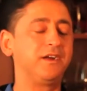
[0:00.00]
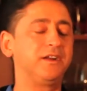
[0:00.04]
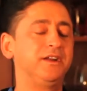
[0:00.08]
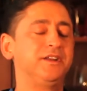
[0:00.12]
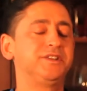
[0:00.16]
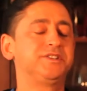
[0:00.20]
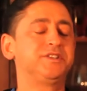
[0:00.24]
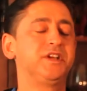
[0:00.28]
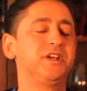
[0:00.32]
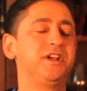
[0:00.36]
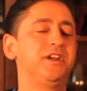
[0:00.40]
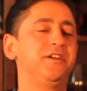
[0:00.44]

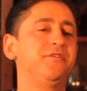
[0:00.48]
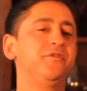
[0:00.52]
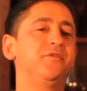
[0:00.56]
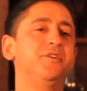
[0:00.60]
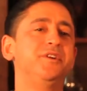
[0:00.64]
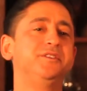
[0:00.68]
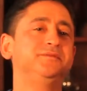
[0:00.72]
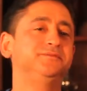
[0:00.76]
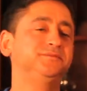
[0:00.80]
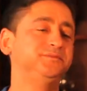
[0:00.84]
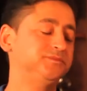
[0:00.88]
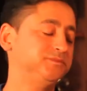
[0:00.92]
going to tell
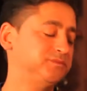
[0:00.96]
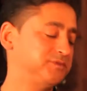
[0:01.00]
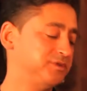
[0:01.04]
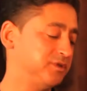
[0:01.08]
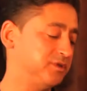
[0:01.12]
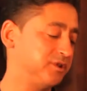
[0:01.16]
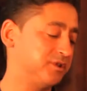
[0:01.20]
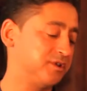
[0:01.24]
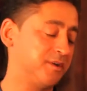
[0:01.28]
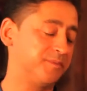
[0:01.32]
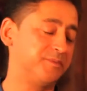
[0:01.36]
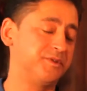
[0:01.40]

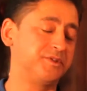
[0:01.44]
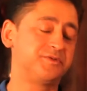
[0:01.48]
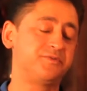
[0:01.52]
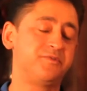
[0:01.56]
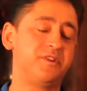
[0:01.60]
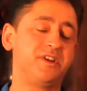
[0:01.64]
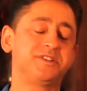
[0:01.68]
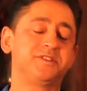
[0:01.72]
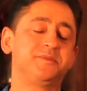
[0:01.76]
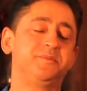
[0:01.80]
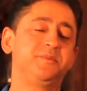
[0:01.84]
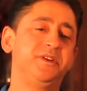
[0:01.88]
everyone, look up this
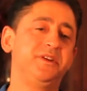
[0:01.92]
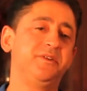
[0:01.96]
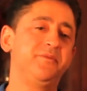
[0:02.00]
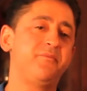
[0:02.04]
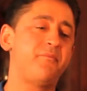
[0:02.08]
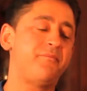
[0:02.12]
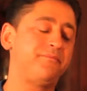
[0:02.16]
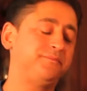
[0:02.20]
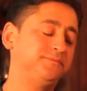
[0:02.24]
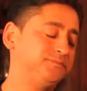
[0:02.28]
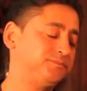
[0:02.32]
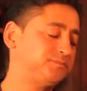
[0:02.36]
recipe.
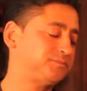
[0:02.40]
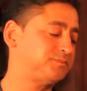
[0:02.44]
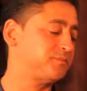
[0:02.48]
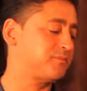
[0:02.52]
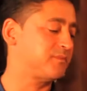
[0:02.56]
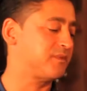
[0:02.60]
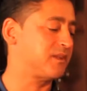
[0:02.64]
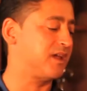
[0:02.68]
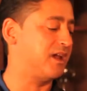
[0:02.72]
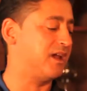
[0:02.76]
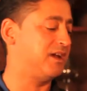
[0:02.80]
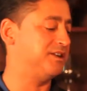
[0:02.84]

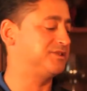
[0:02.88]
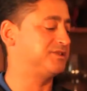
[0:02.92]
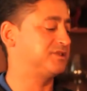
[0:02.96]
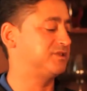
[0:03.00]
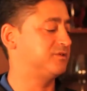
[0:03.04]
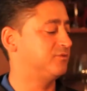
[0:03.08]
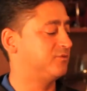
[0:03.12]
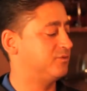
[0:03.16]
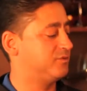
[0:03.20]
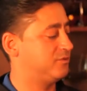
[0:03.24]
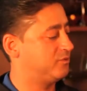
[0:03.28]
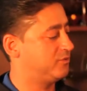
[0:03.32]

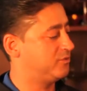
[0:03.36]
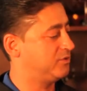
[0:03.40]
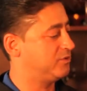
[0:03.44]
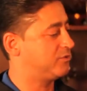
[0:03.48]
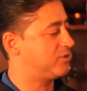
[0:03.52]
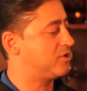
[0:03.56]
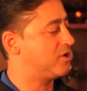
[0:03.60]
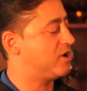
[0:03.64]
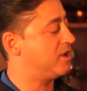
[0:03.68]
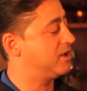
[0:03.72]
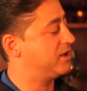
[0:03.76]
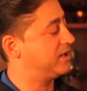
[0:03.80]

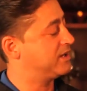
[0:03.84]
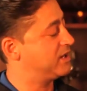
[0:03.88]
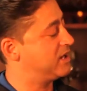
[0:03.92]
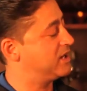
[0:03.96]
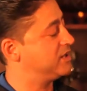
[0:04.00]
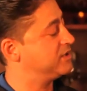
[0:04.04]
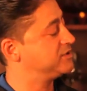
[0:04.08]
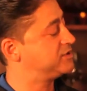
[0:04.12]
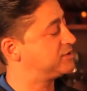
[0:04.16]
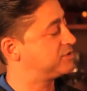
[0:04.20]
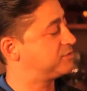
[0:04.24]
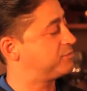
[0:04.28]
We'll call it
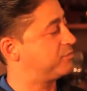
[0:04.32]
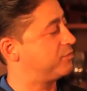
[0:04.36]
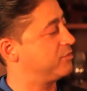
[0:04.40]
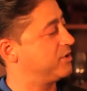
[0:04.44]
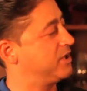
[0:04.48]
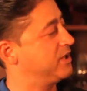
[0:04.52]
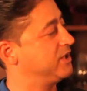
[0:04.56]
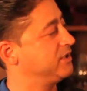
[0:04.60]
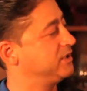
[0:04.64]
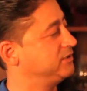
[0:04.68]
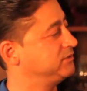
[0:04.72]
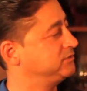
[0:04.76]
again
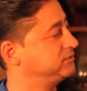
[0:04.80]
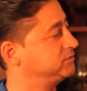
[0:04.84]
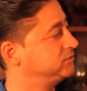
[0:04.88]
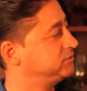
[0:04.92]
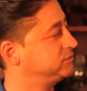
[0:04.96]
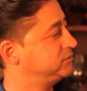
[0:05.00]
spring.